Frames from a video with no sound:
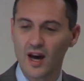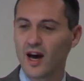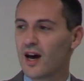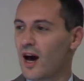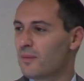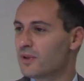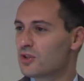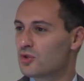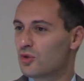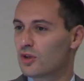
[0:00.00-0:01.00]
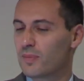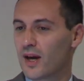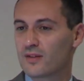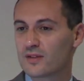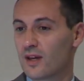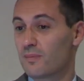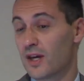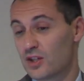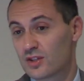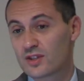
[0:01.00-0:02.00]
I'm going to talk about
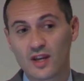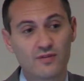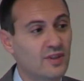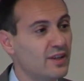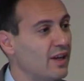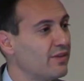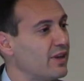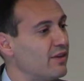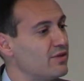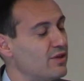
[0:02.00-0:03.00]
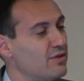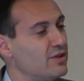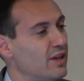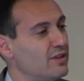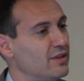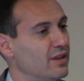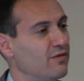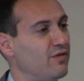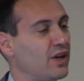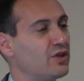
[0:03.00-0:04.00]
patient safety and healthcare-associated
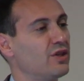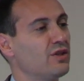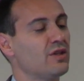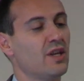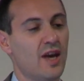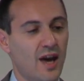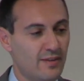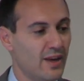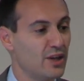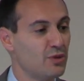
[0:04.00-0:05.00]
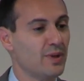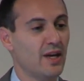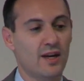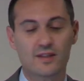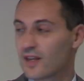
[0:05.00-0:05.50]
infections and the HPAs,